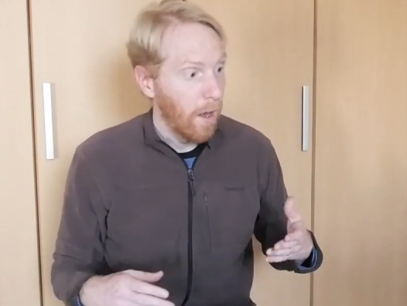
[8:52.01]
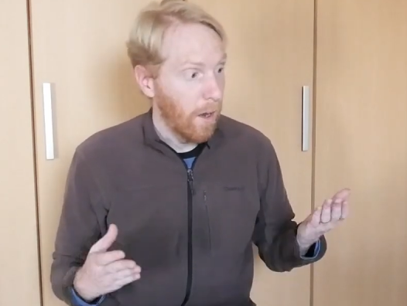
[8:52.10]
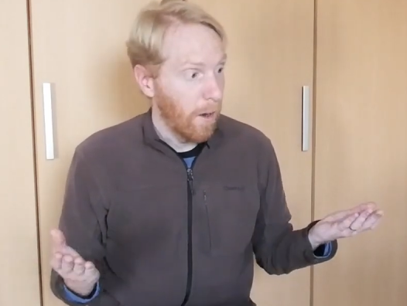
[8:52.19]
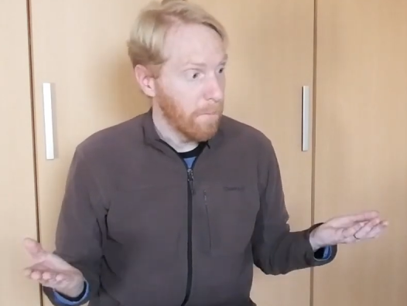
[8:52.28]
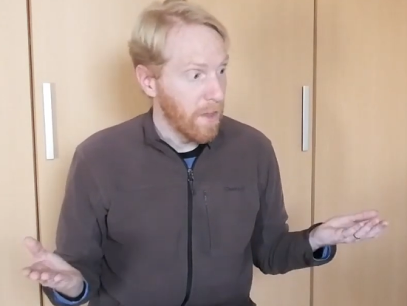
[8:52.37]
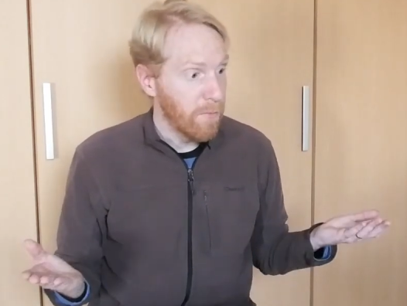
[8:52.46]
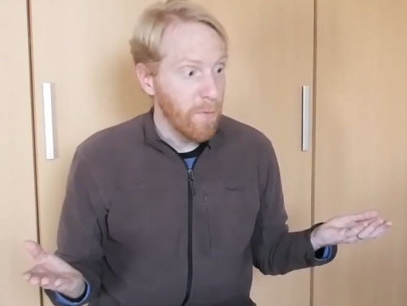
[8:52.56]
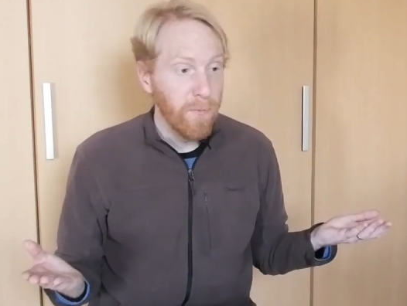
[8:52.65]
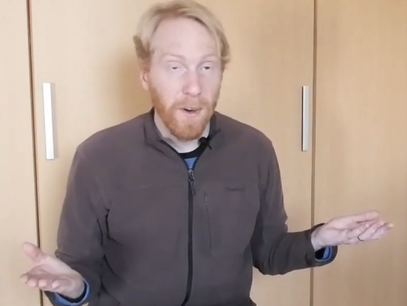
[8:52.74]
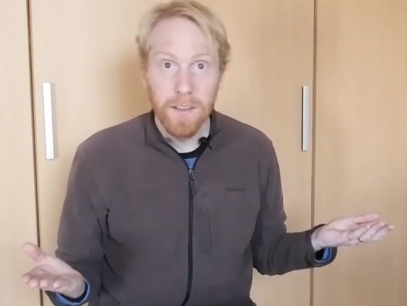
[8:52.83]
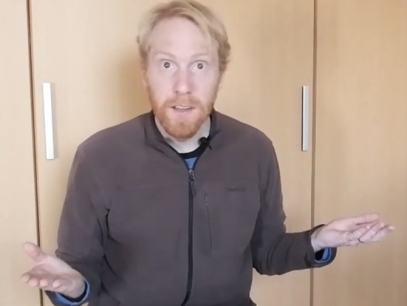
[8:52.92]
Um, if you
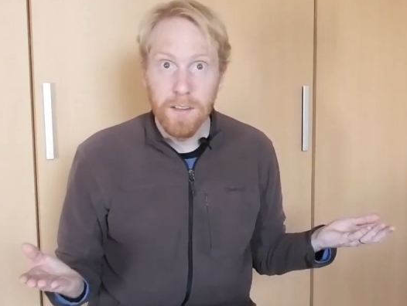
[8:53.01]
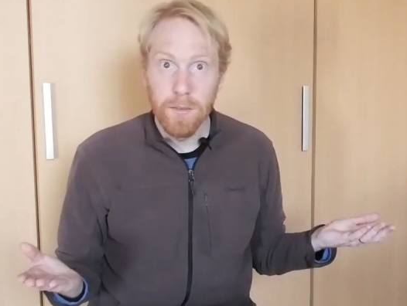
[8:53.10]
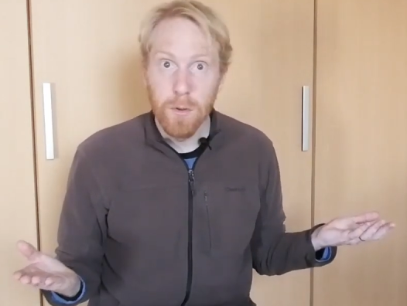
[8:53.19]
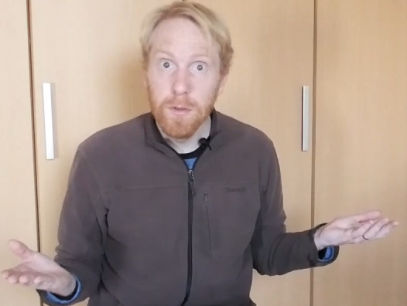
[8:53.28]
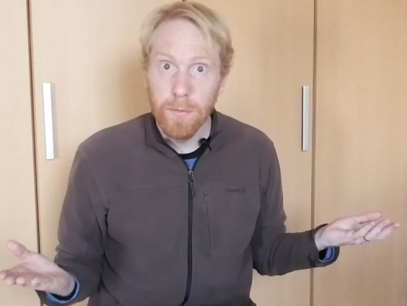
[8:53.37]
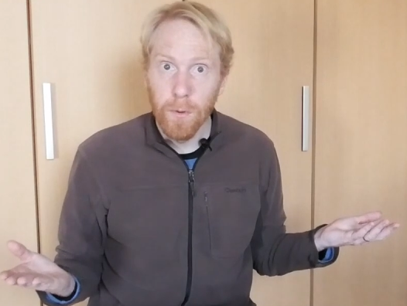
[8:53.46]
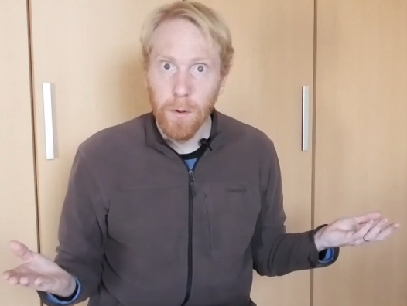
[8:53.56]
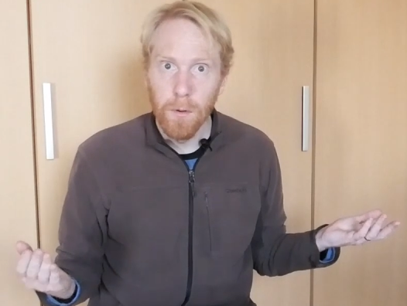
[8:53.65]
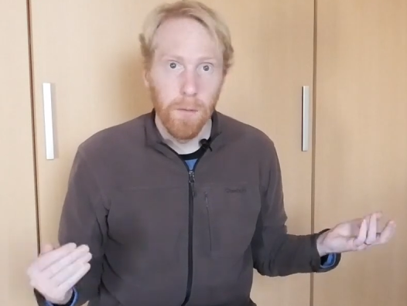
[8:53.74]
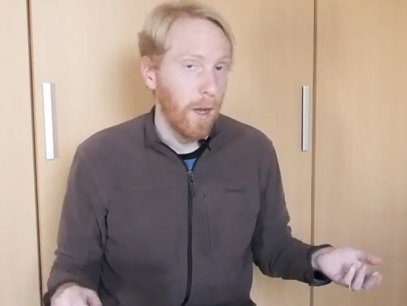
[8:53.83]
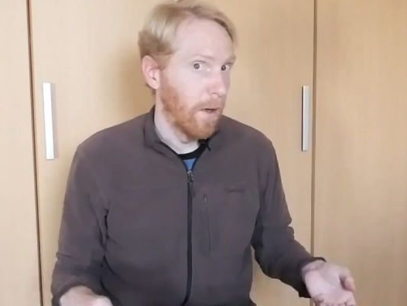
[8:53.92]
find this
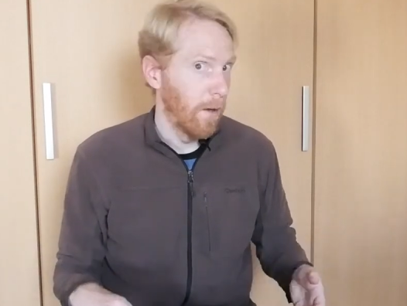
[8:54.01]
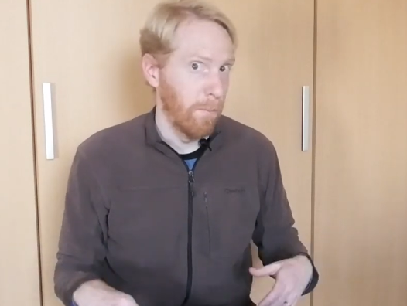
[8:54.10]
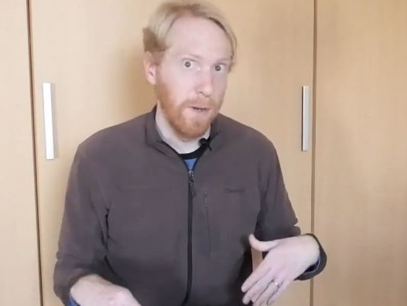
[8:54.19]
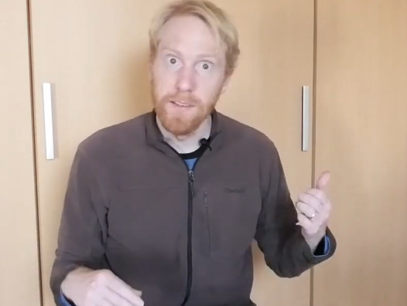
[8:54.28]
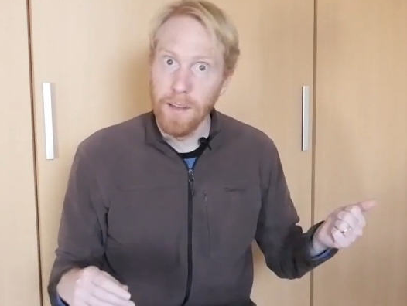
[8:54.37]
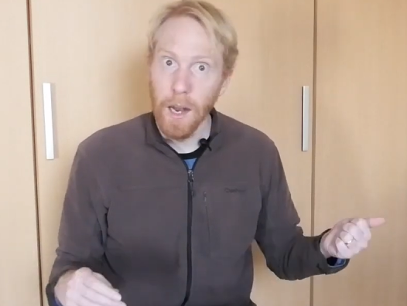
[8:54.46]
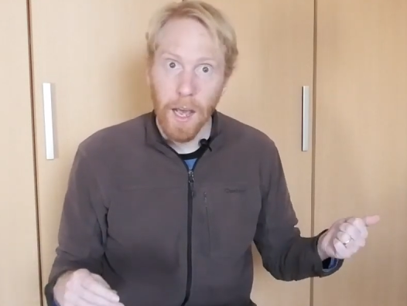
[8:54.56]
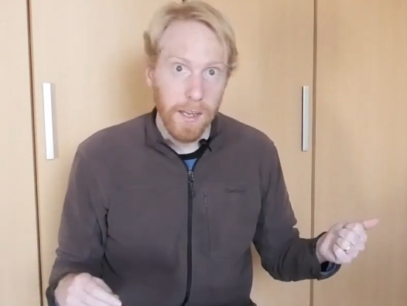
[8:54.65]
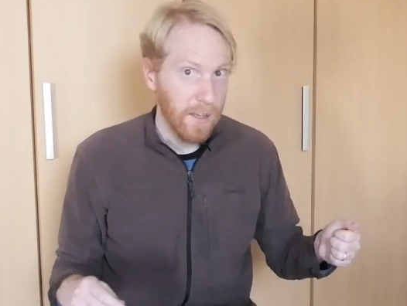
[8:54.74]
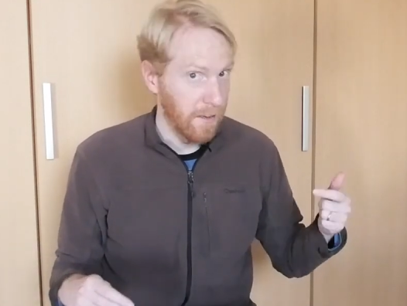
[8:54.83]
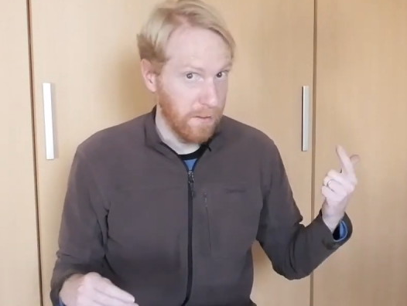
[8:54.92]
useful, uh, please
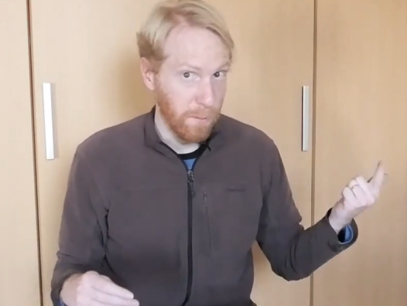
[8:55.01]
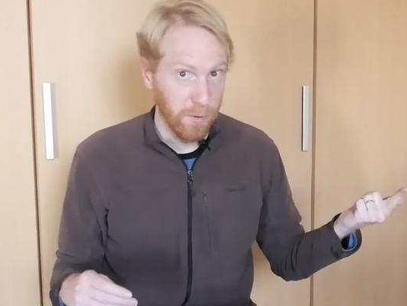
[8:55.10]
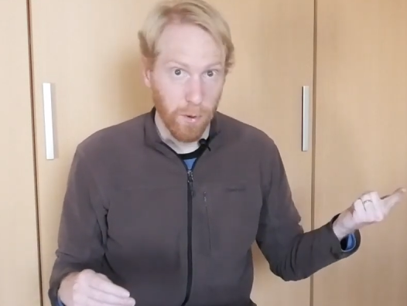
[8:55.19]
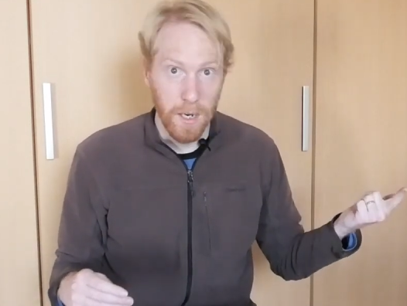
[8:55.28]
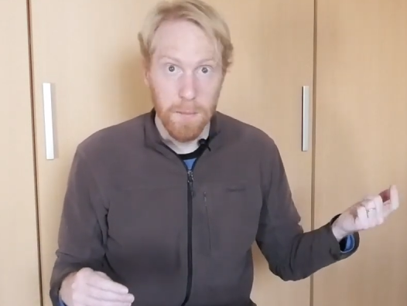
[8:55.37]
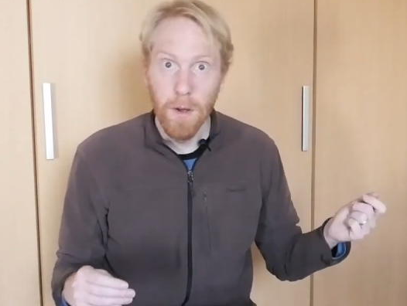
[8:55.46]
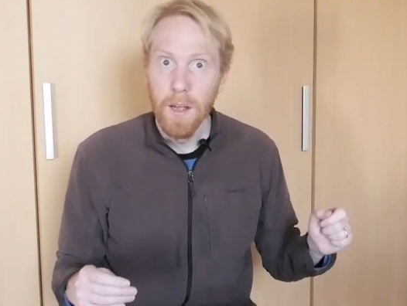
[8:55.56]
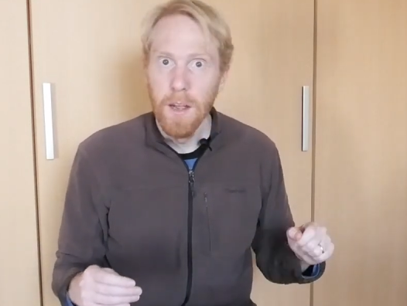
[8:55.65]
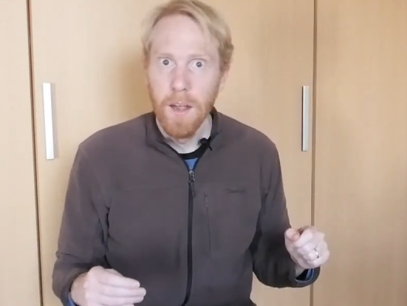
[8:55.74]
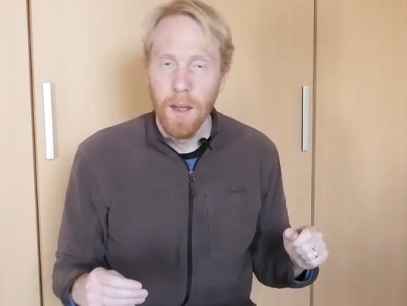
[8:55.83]
like and subscribe.